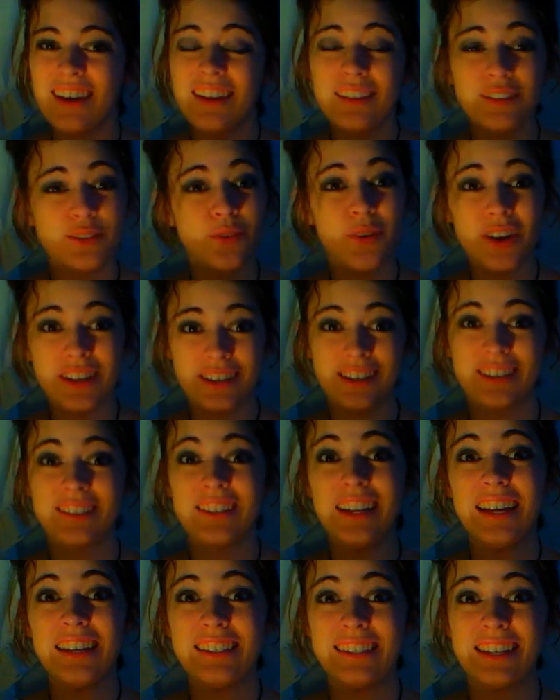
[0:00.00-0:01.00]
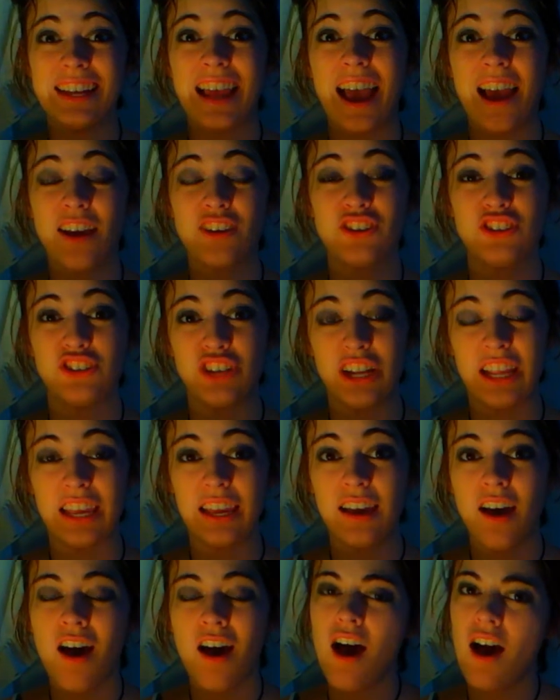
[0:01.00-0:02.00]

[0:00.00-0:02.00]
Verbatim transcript: It's quite exciting, actually.